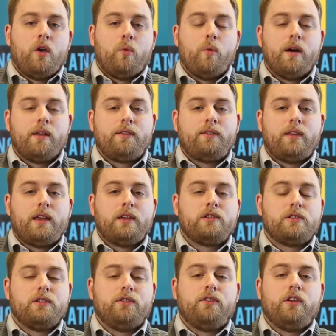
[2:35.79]
what
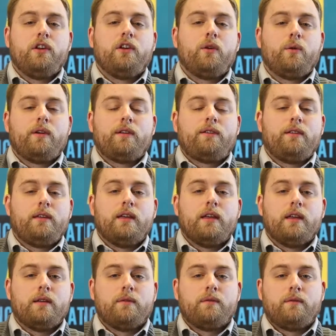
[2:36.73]
sanctions you're going to
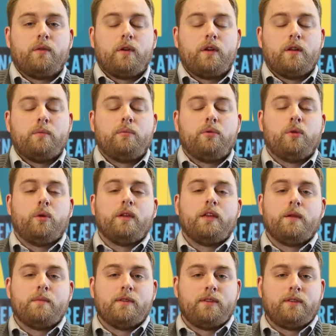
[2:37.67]
give for an
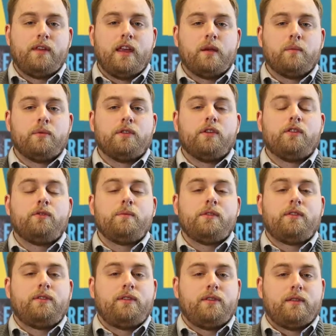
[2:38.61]
employee mistake. But
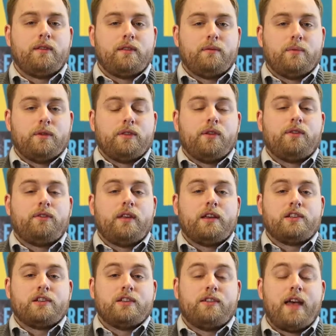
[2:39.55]
those
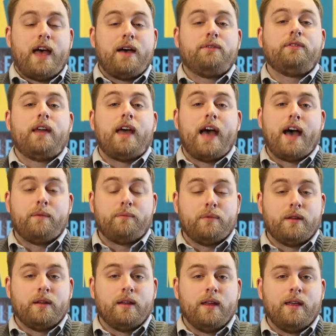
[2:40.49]
sanctions have to
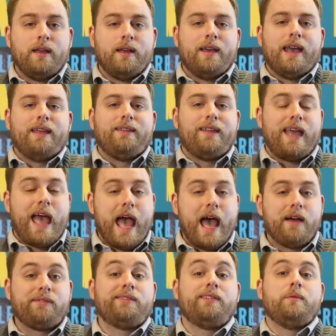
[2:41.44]
happen, and they
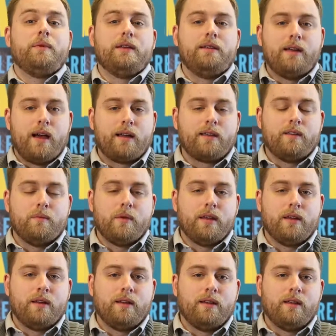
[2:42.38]
have to be
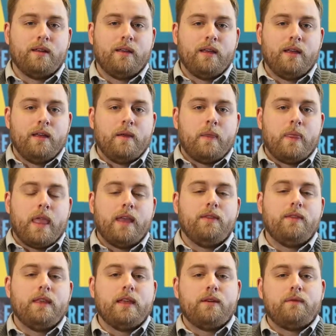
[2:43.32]
documented.
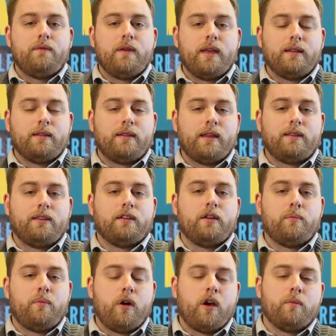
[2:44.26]
In the event that the
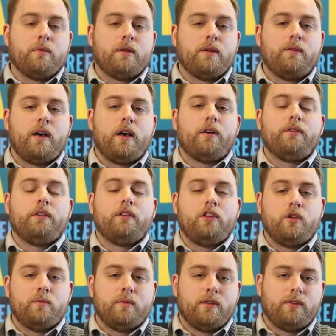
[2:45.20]
Department of Health and
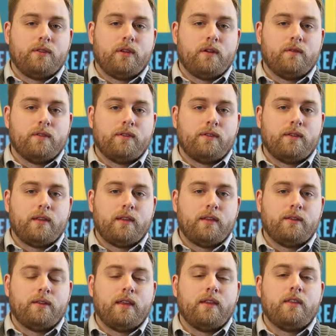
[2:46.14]
Human
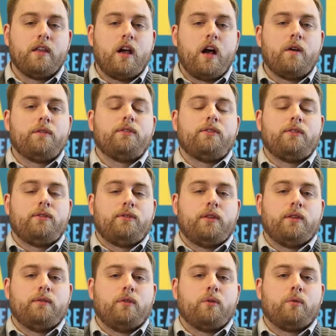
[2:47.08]
Services and the Office of
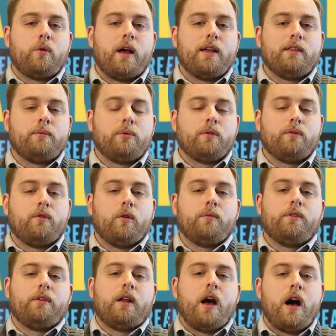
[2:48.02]
Civil Rights
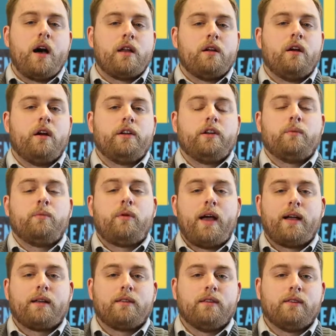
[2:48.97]
performs an audit on your
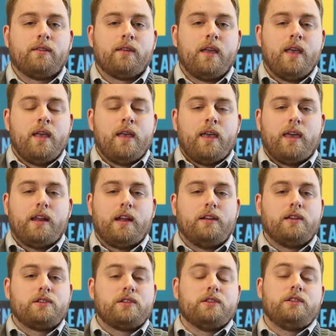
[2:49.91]
practice, in
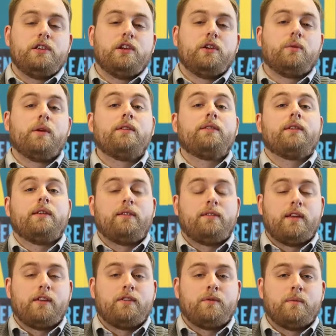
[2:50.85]
addition to your risk
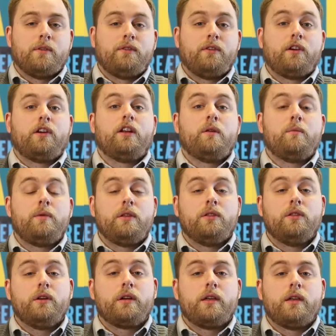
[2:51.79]
assessments, they're going to be
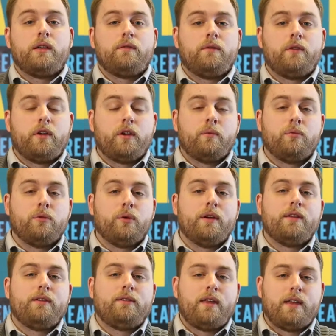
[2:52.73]
looking for your
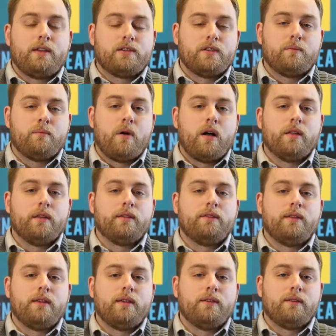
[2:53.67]
employee sanction
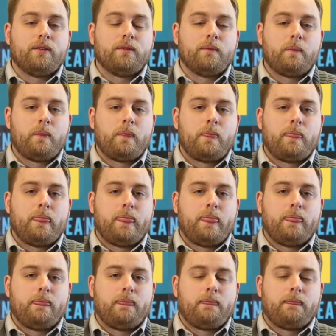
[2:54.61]
policies.
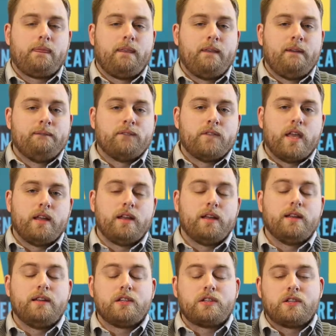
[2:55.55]
In
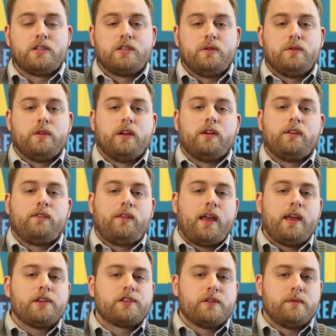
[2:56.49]
addition to your
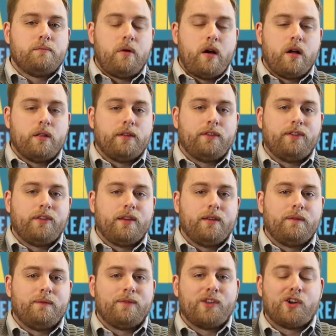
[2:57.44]
sanction
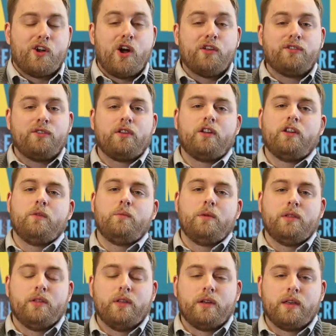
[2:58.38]
policy, they're also going to
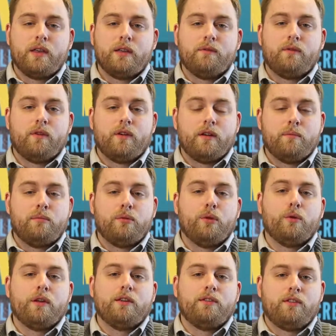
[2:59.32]
be looking for an
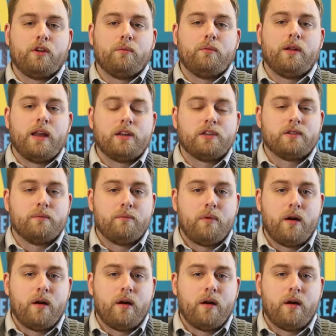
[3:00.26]
employee termination